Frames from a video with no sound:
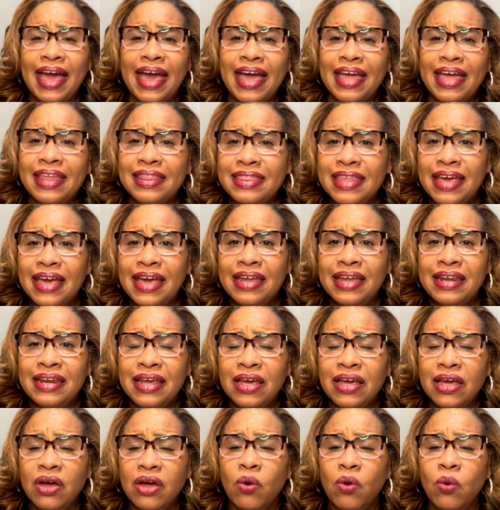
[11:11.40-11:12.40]
And
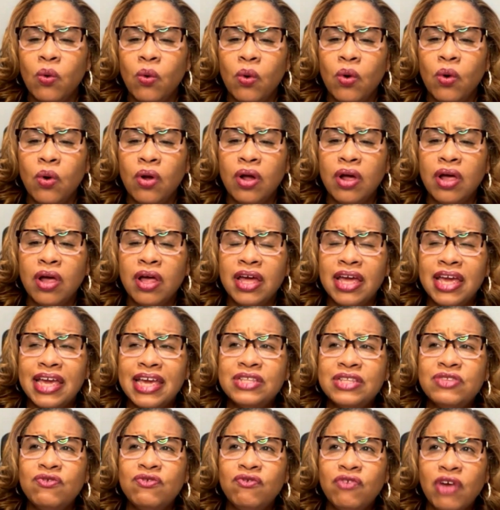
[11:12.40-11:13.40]
then
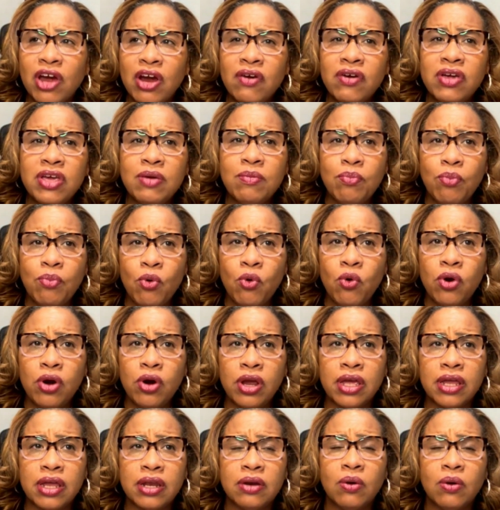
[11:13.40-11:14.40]
it's very
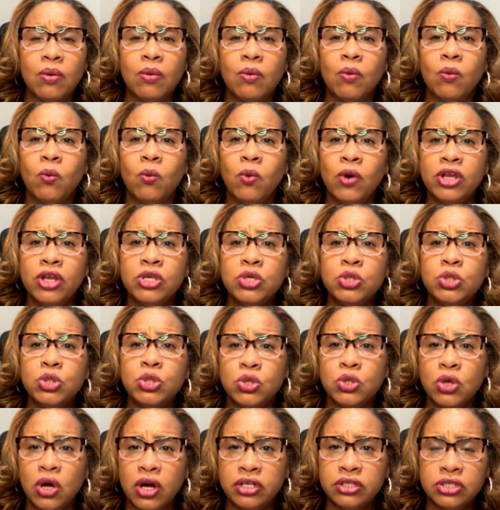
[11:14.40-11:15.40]
important when you
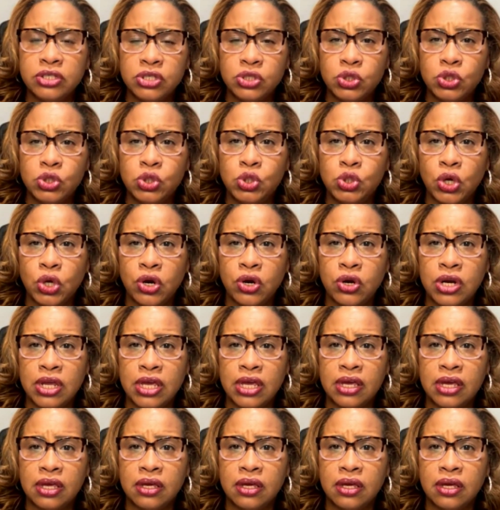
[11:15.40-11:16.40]
start this
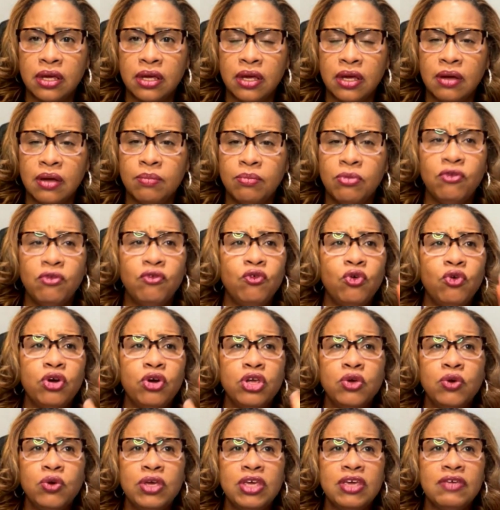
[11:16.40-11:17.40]
journey, before
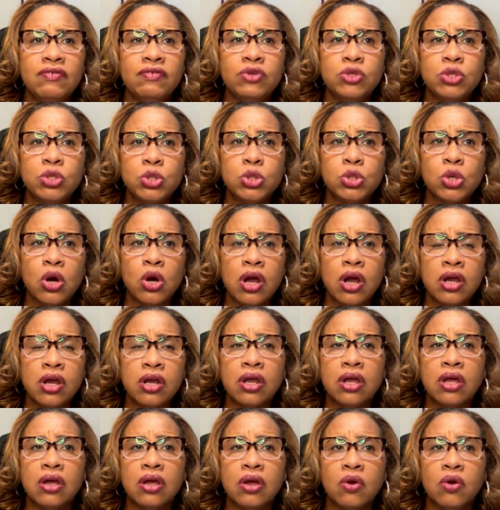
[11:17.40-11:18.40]
you even start
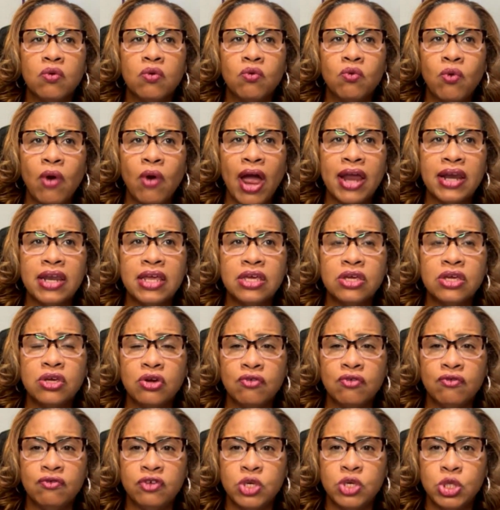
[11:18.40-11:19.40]
writing
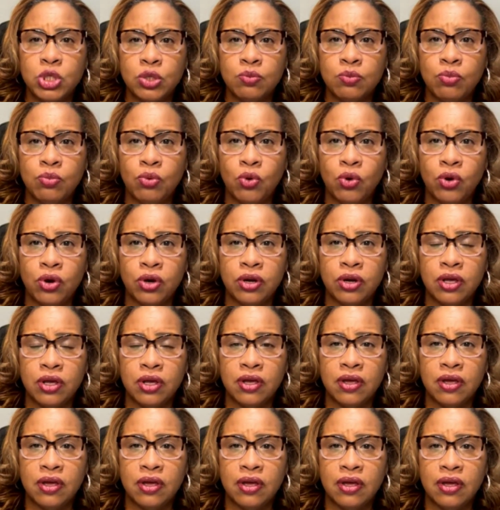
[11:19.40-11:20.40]
your vision board,
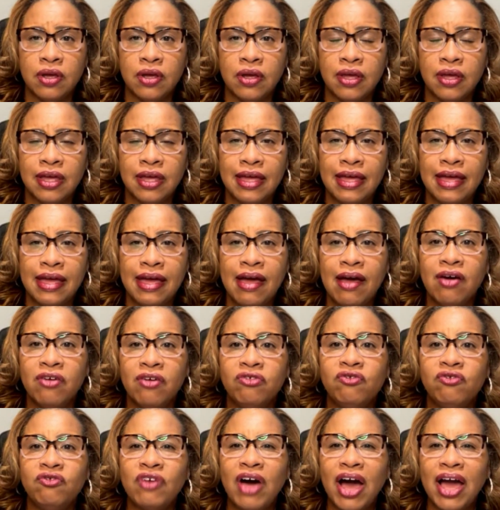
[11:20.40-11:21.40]

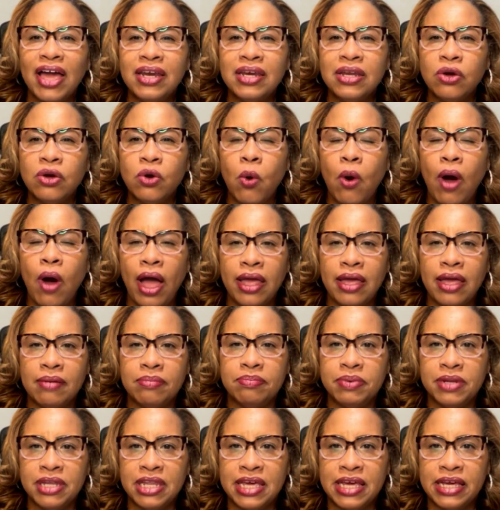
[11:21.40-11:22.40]
find a
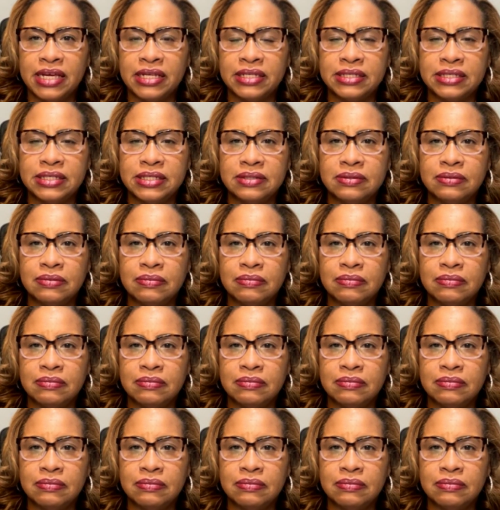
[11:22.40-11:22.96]
quiet place.